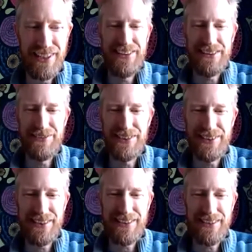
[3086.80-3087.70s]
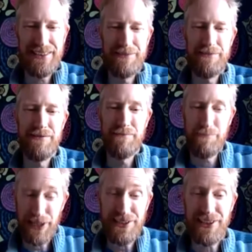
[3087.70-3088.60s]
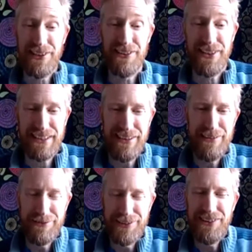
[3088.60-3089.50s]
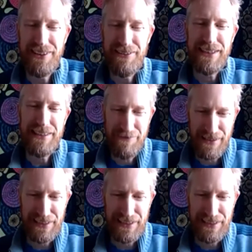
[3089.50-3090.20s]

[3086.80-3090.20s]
It was a pleasure. Thank you for inviting me.